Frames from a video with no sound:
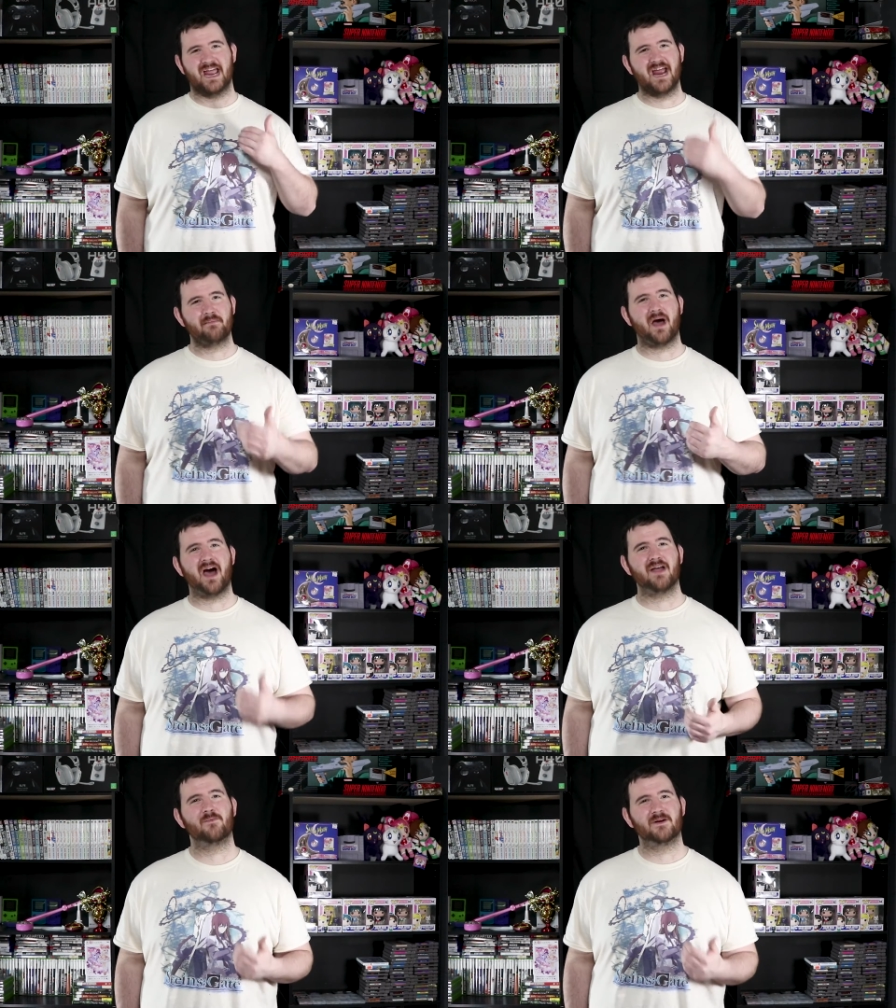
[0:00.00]
am
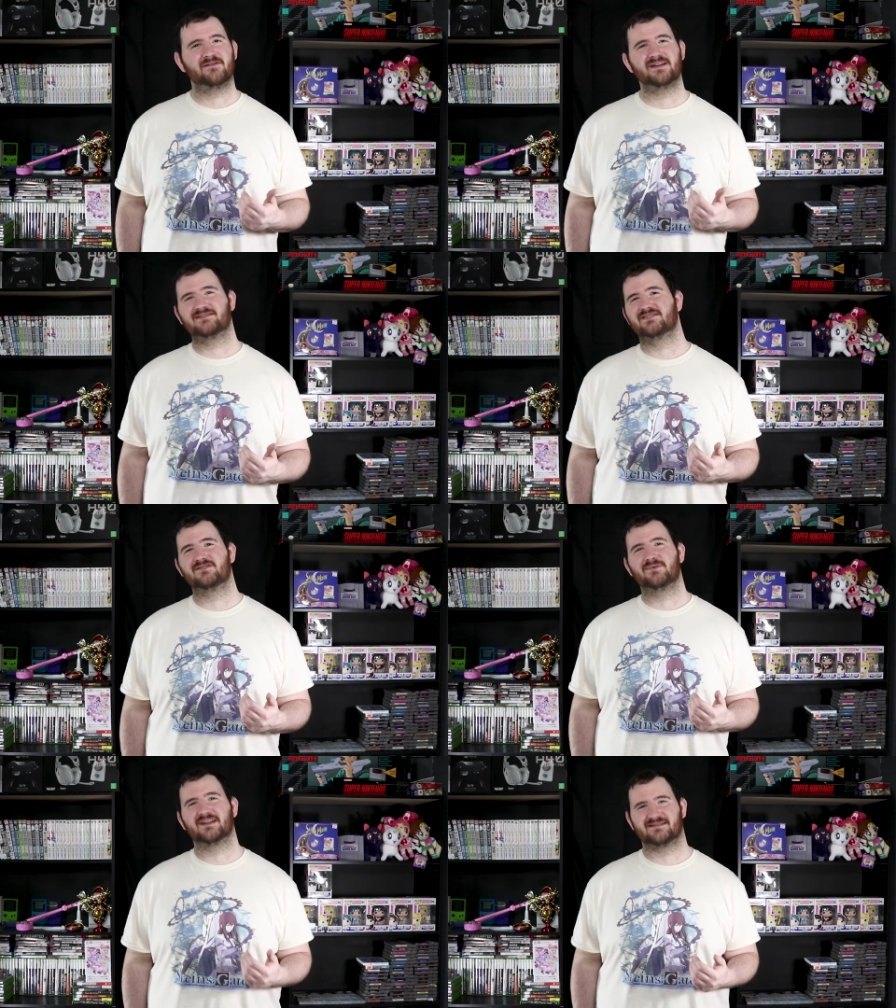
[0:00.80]
I willing to
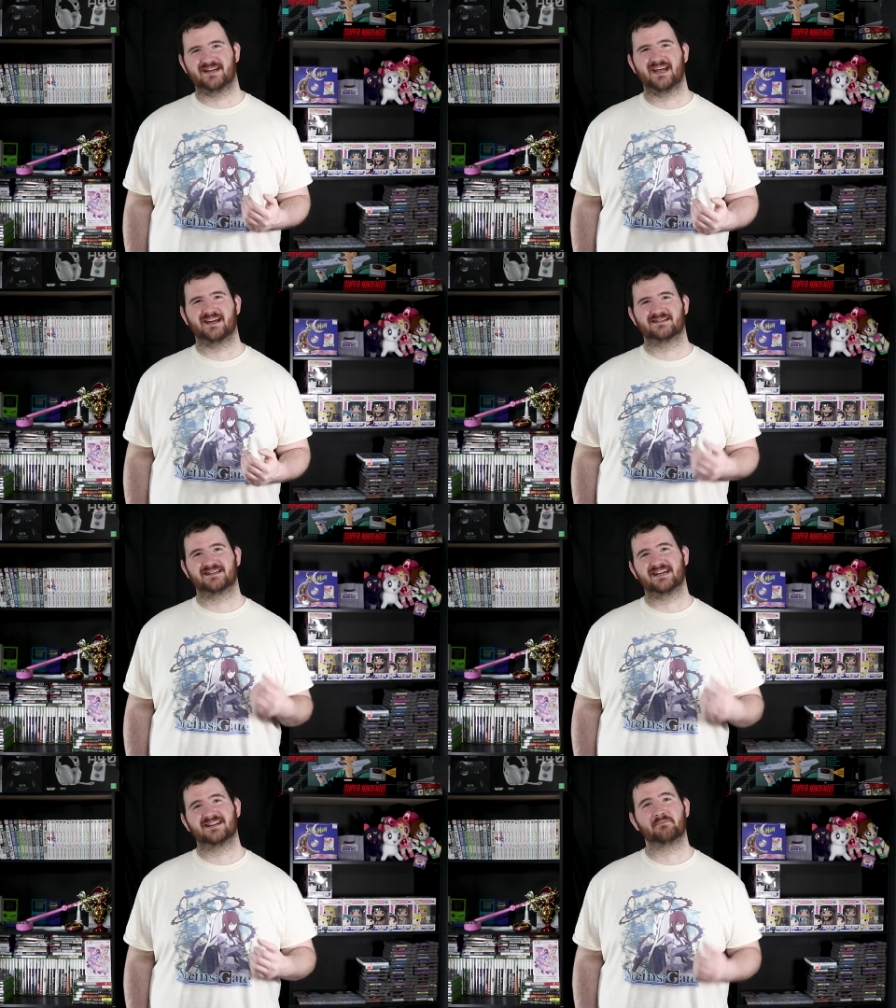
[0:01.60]
do what it takes
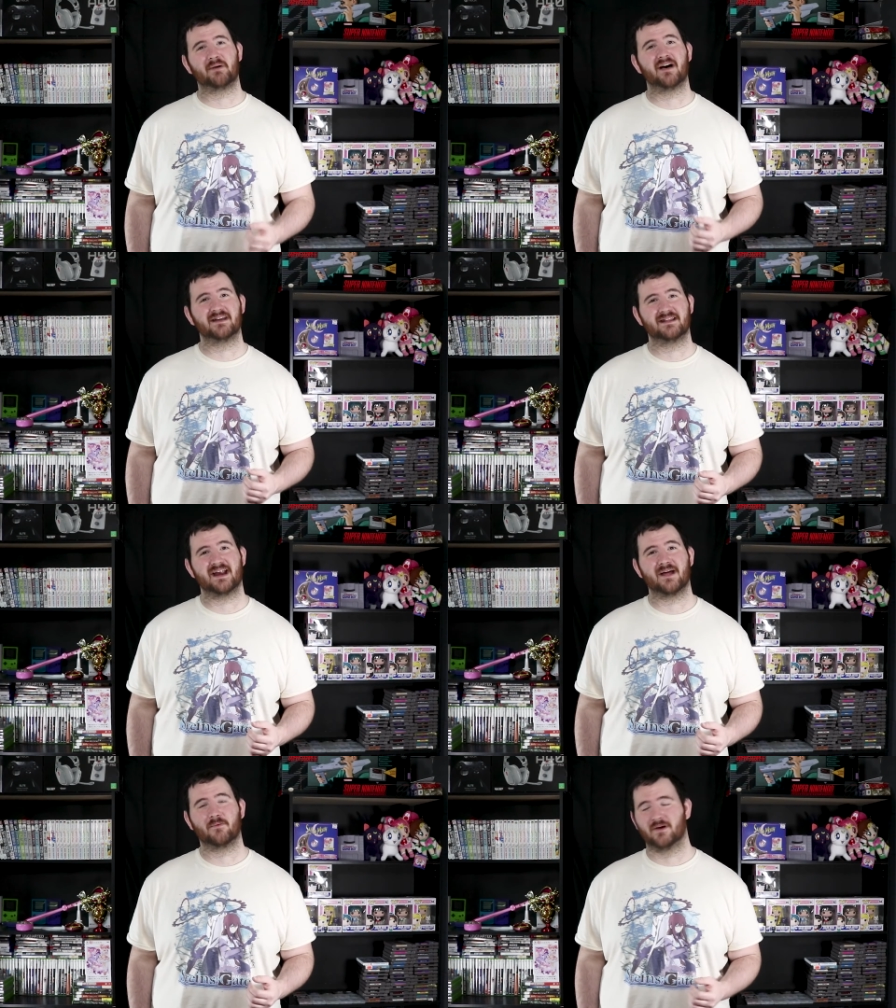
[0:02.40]
to get the body
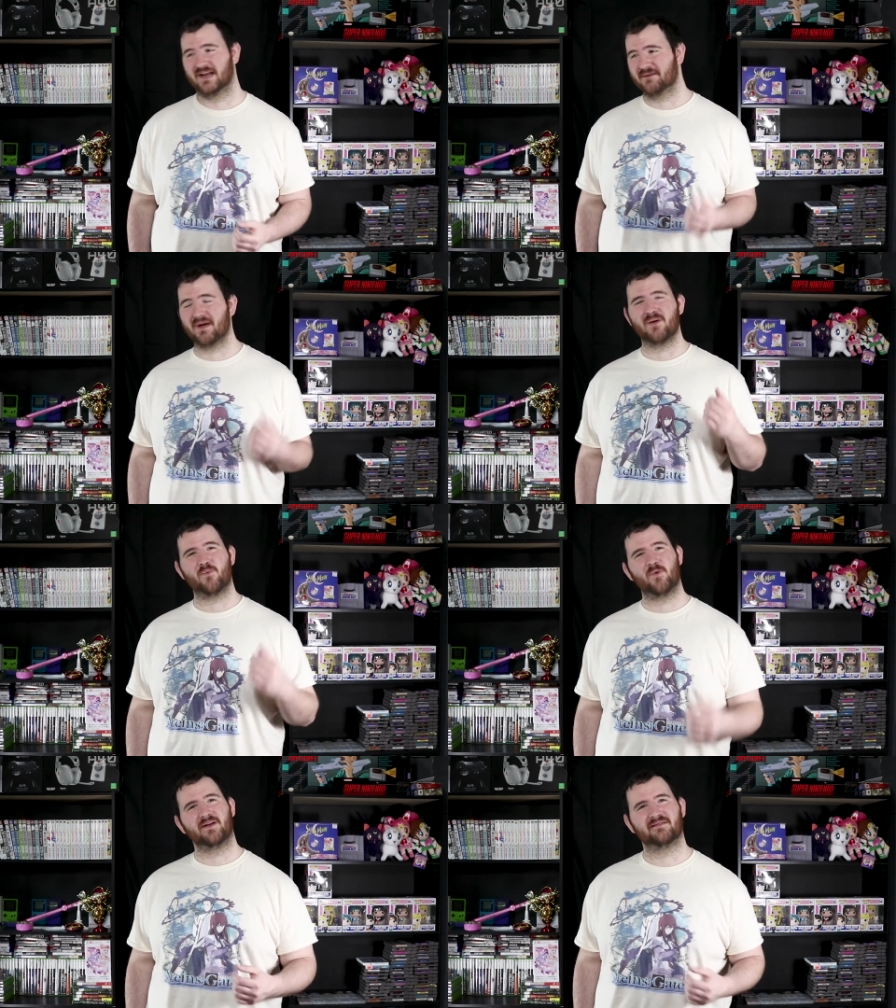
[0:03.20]
that I want? Am I
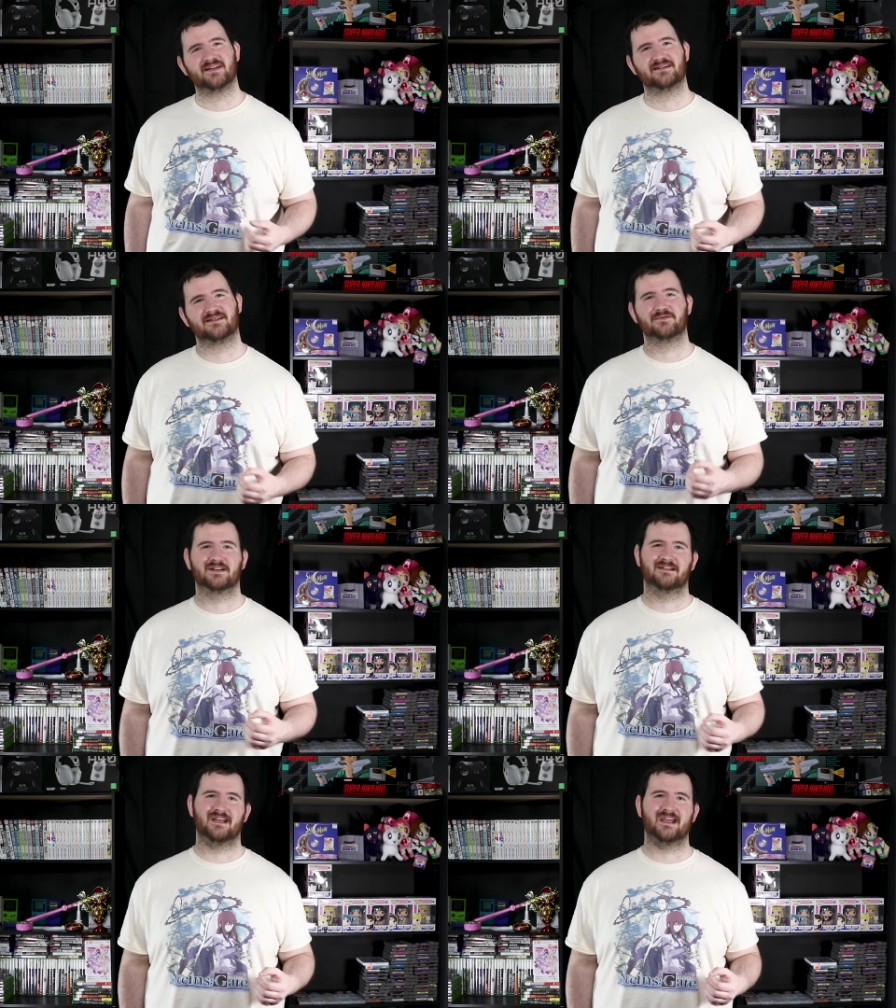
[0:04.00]
willing to do
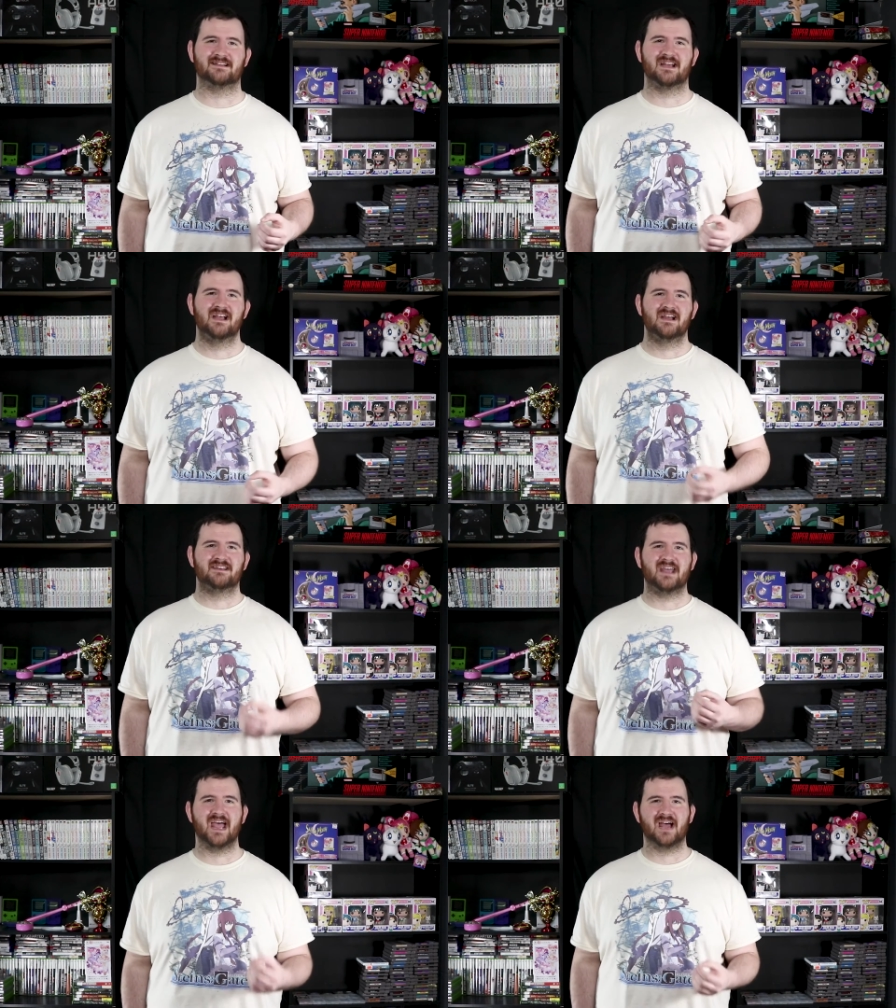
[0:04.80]
what it takes
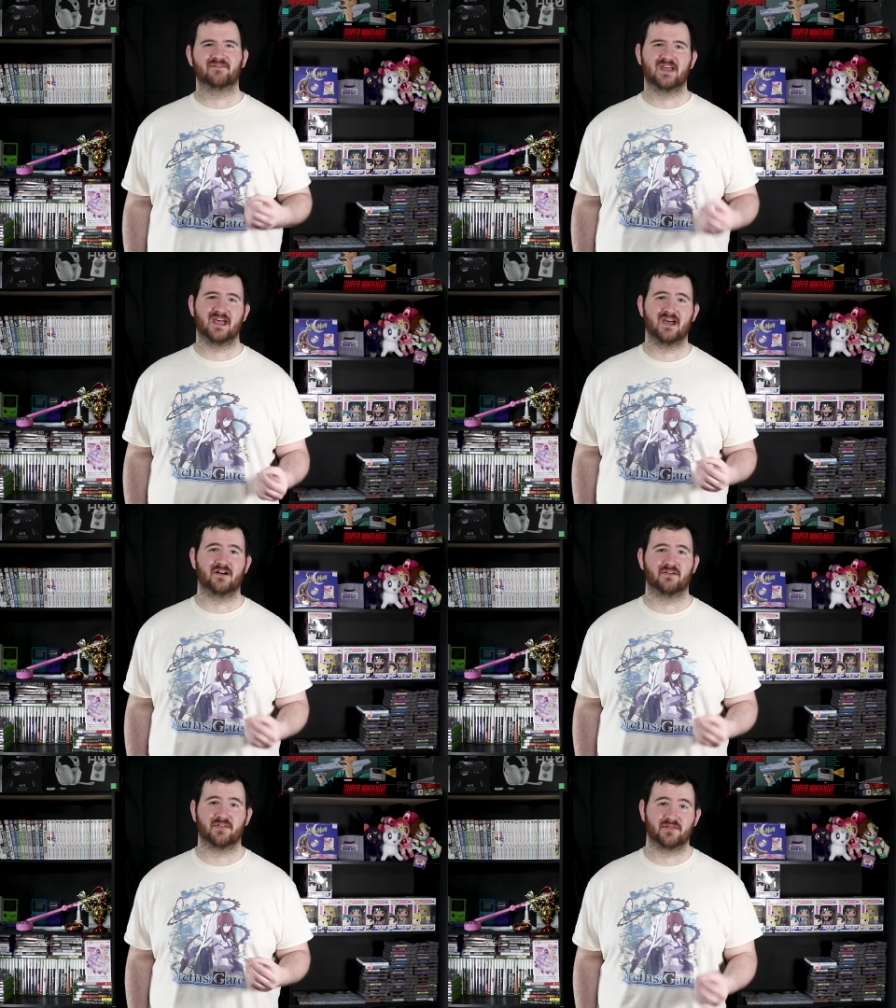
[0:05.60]
to have the
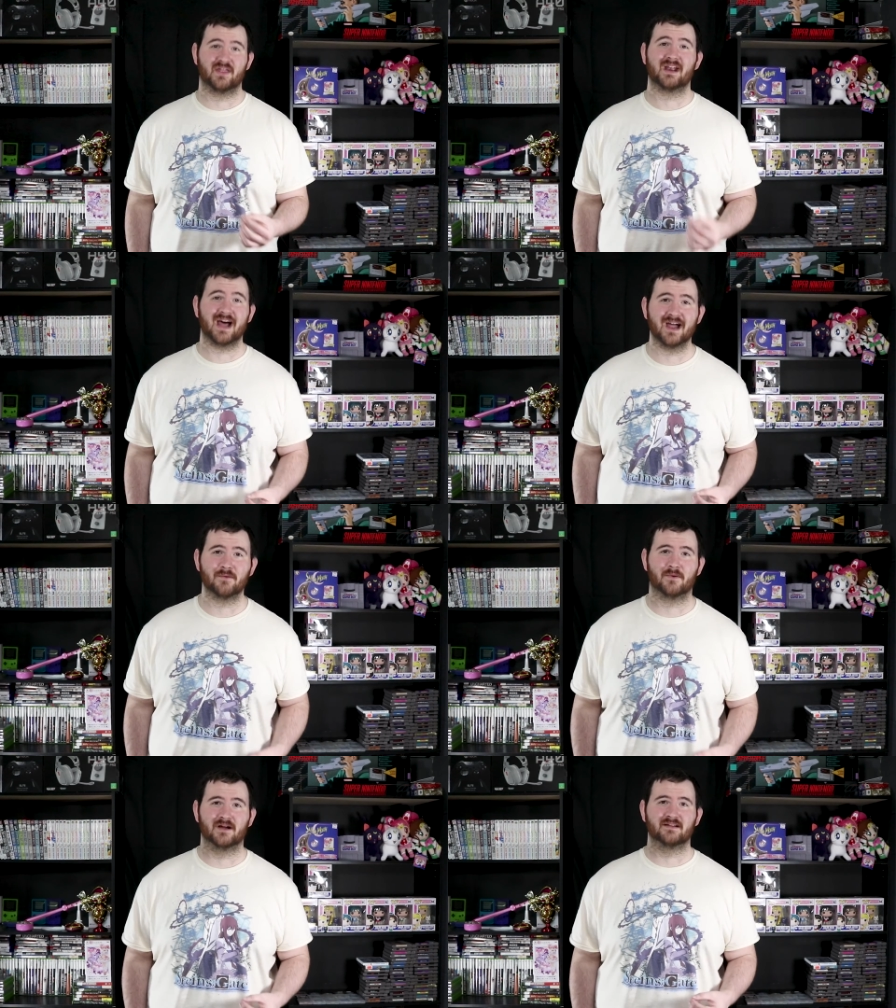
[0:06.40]
health that I
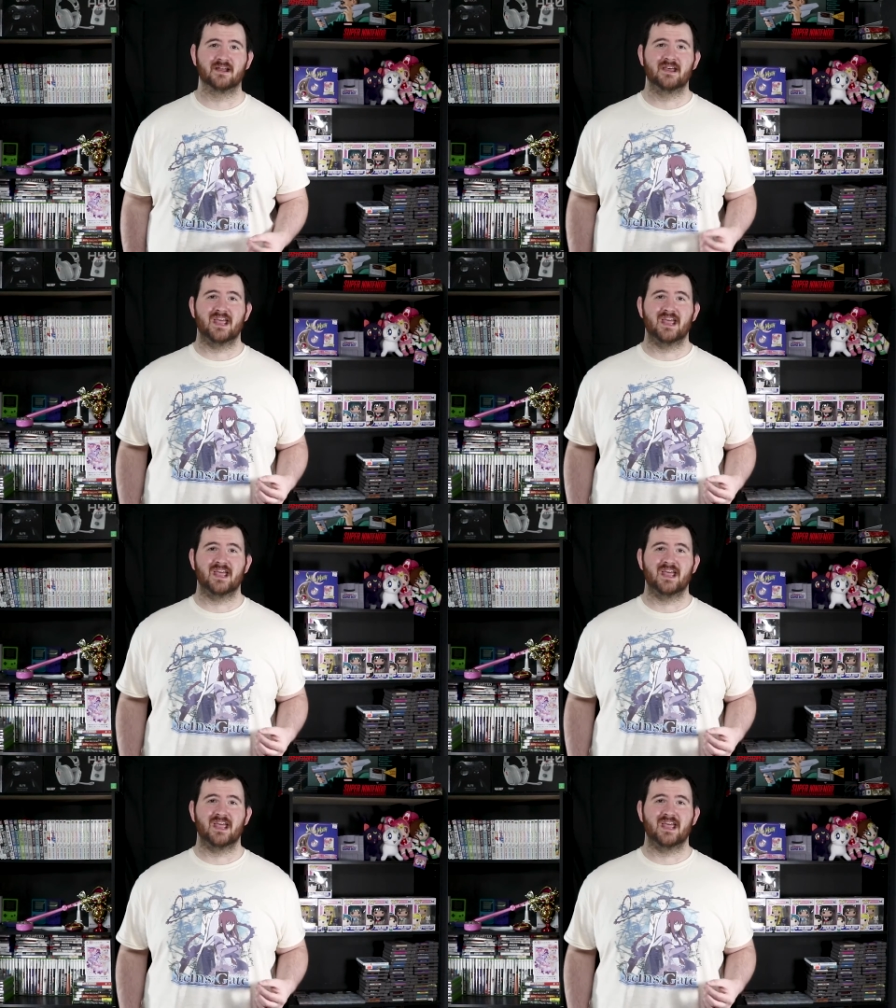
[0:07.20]
want?